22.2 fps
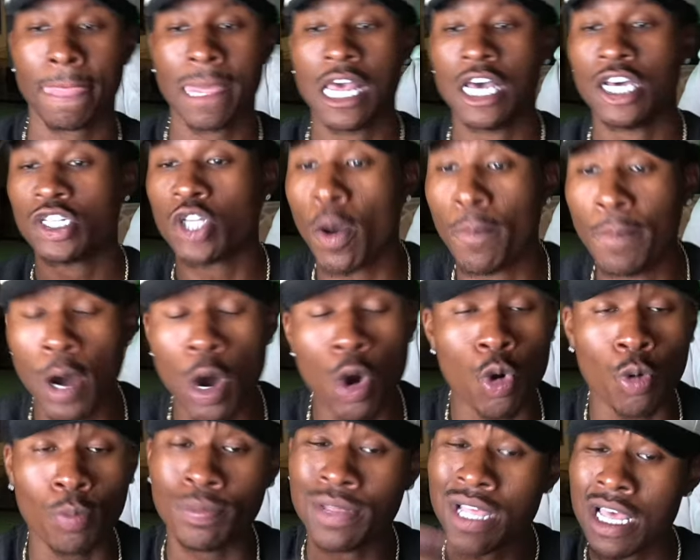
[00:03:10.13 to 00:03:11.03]
So,
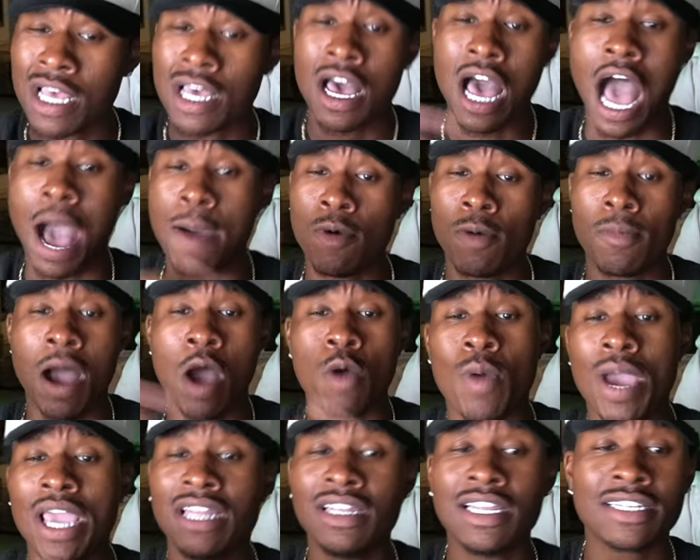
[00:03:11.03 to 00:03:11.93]
boom, I'm on my
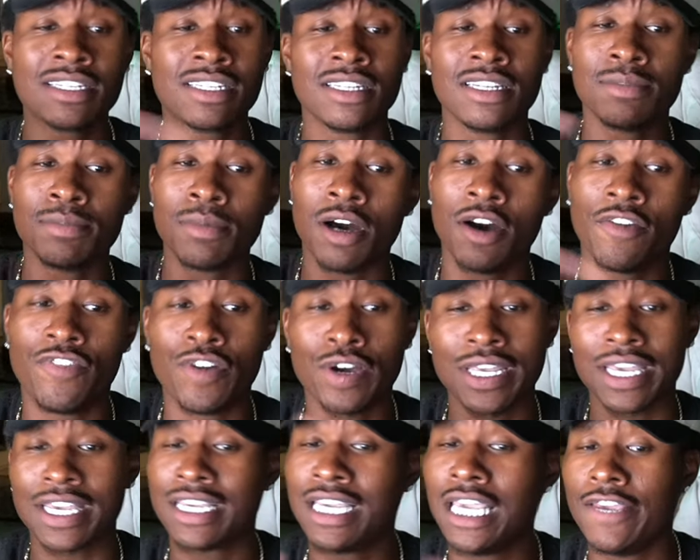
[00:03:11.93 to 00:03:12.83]
way listening to
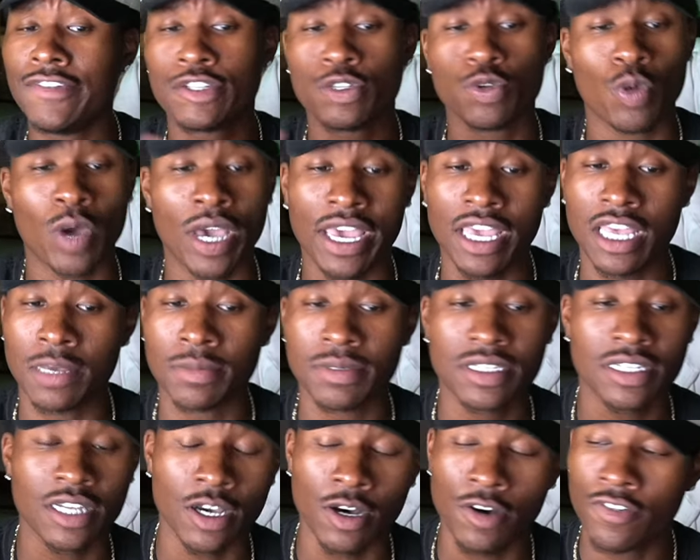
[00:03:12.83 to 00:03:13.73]
motherfucking Keith Sweat
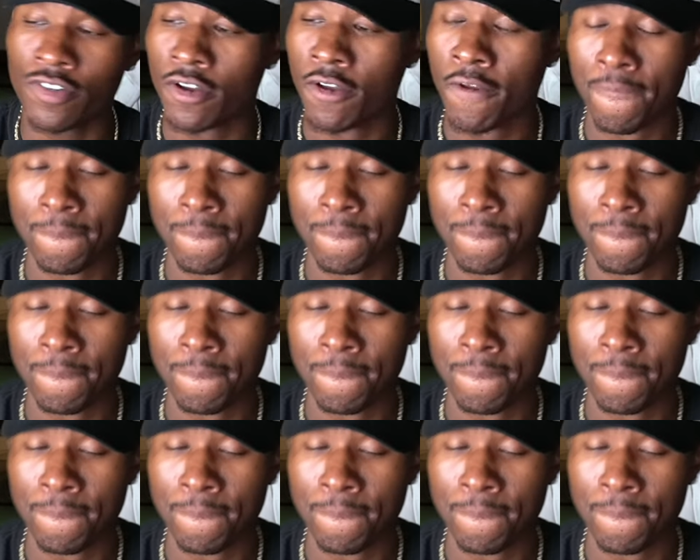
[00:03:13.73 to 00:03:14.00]
himself.